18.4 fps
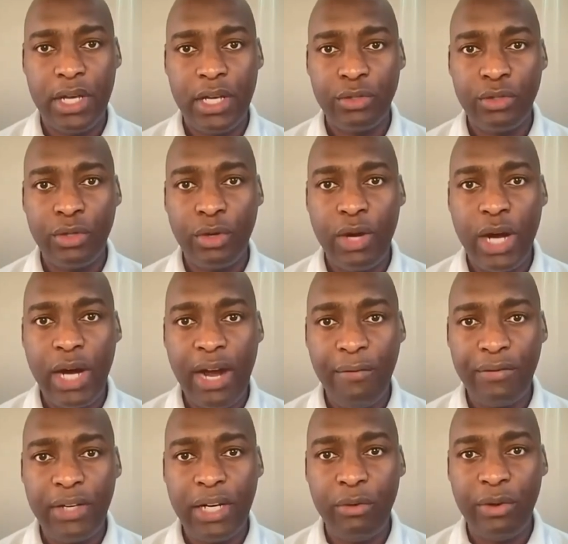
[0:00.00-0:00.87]
So
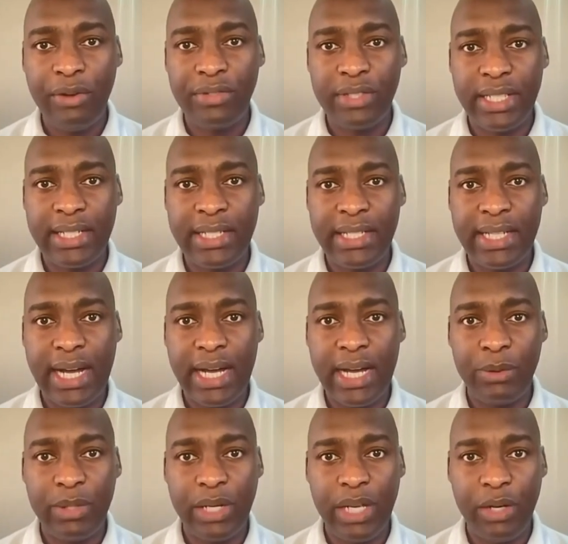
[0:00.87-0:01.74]
after we've sat
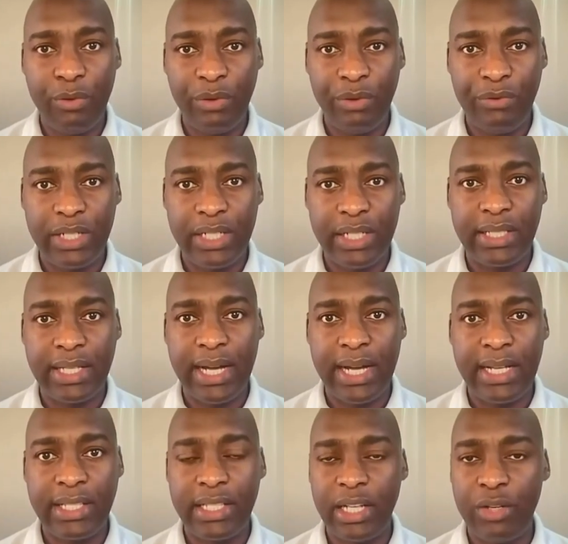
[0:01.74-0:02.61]
down and we've
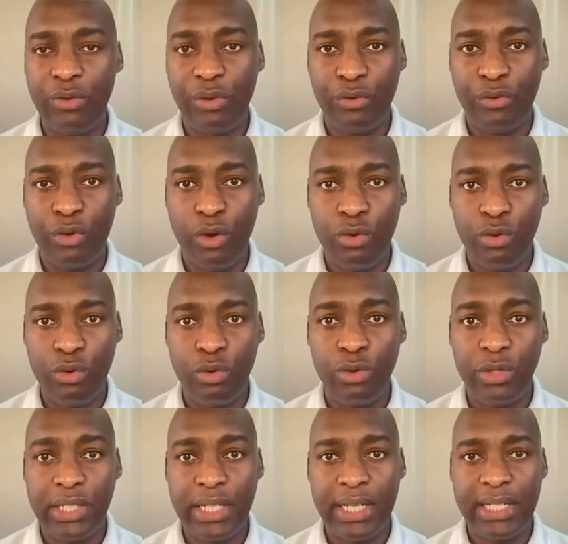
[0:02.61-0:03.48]
discussed and we've
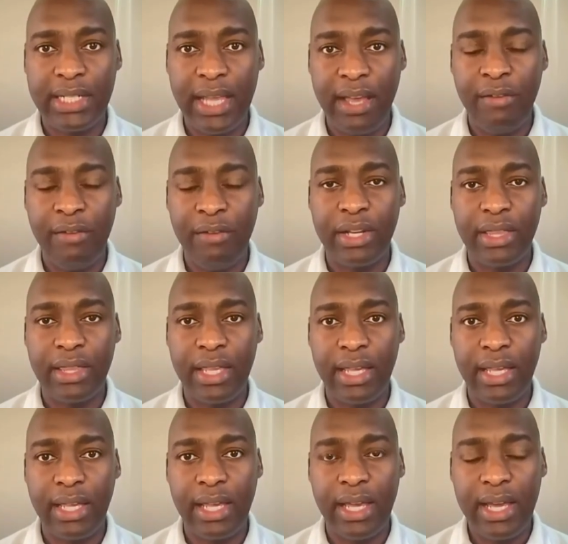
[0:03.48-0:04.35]
concluded
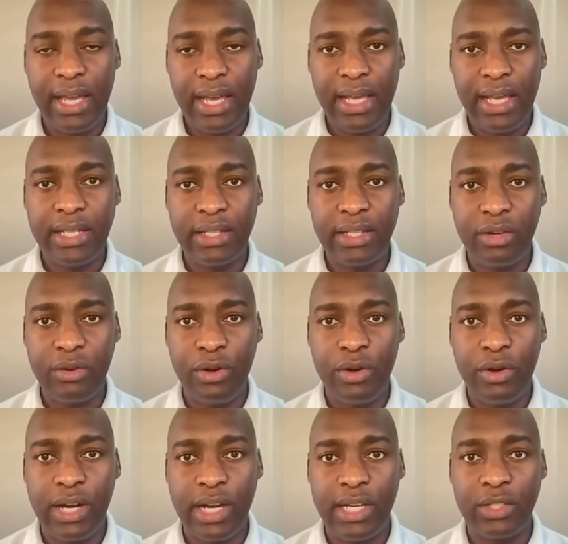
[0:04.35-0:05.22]
everything as a
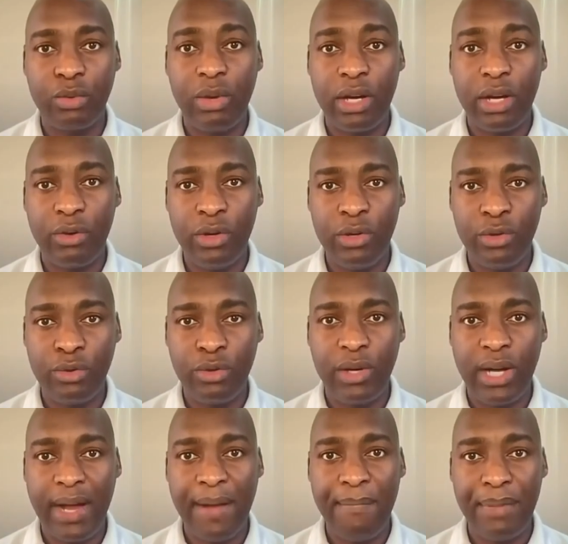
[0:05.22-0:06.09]
caucus, we are going to
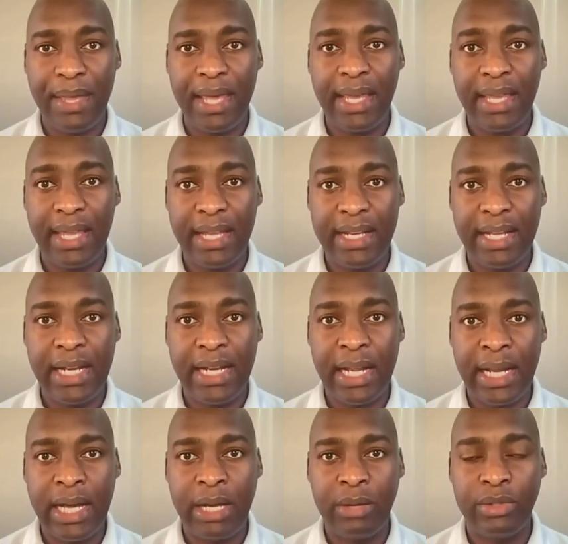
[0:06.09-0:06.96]
come back and then
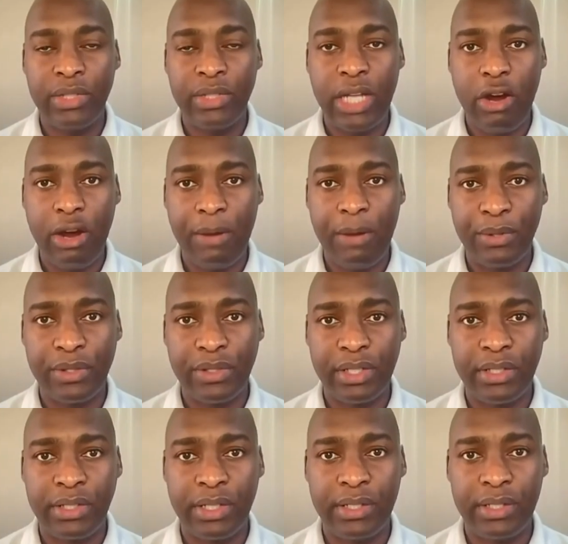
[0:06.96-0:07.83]
announce our
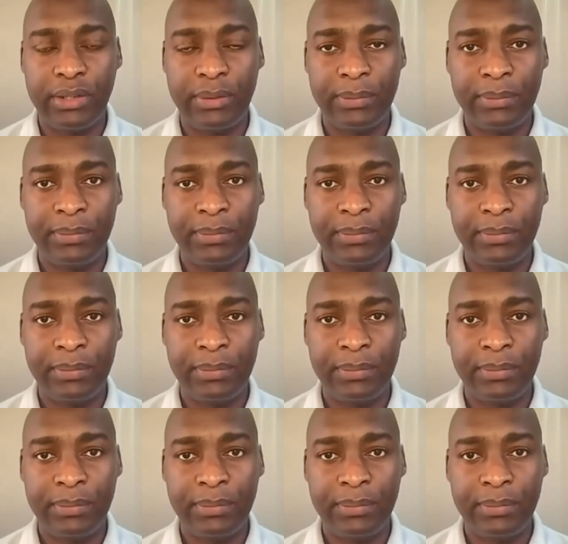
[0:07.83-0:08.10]
position.